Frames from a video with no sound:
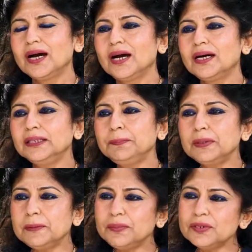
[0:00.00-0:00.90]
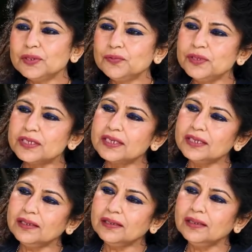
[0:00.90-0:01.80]
The purpose of
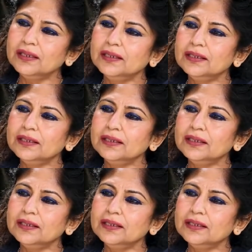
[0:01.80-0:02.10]
visiting